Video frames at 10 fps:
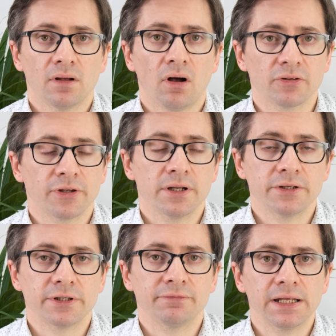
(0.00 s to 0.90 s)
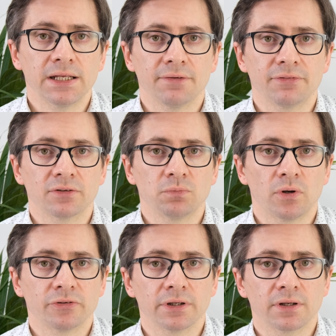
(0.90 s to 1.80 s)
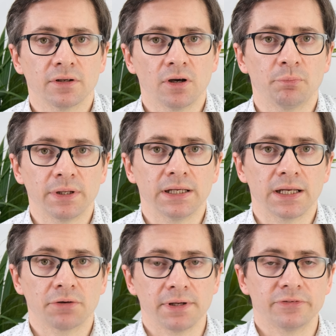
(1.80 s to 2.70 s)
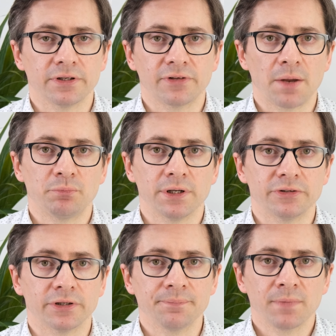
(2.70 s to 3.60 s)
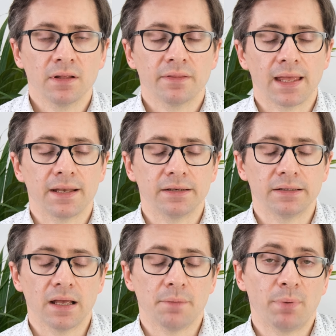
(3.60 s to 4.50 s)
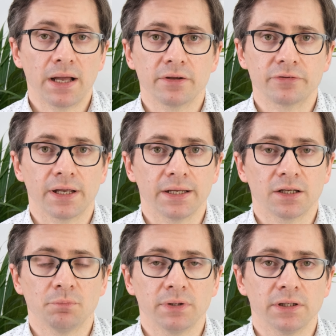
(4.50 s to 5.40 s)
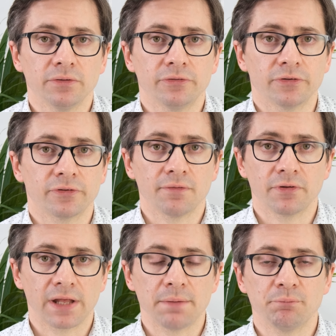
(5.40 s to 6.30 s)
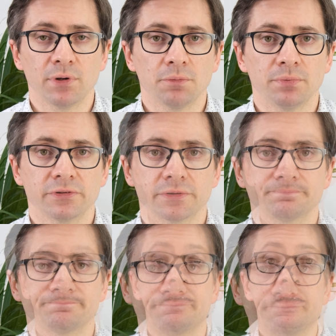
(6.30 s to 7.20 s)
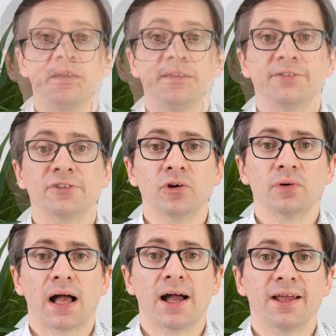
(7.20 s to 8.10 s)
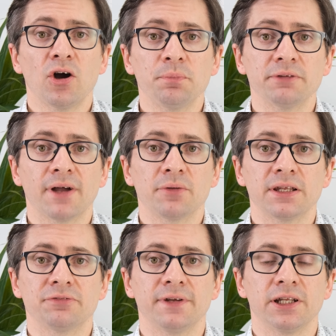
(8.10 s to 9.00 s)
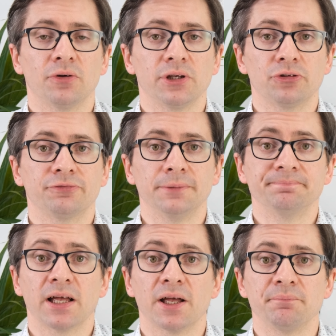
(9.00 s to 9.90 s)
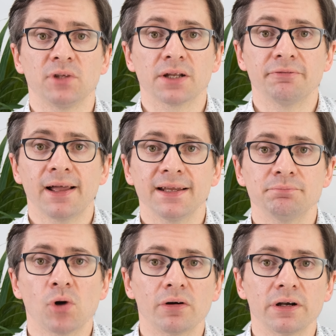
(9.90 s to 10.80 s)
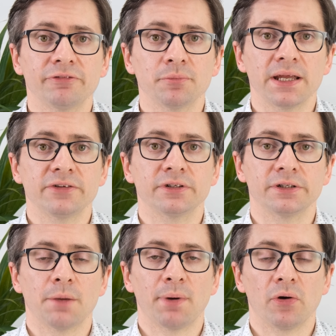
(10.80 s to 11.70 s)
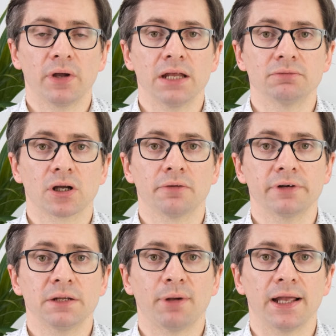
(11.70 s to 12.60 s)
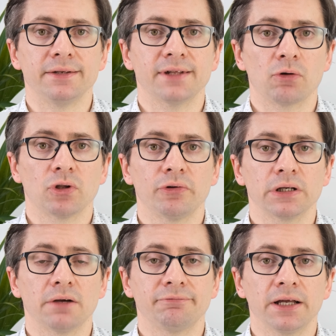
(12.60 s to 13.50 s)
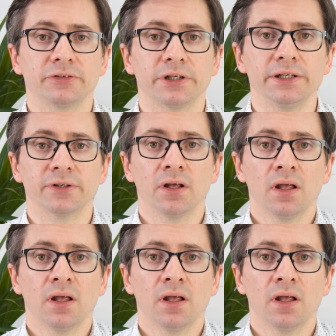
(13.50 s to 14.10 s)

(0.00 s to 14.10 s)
Alternatively, if this water cannot be increased in temperature, then a biocide can be used to serve the same purpose. So I hope you found this video useful. You can find more information about heat recovery by downloading our fact sheet,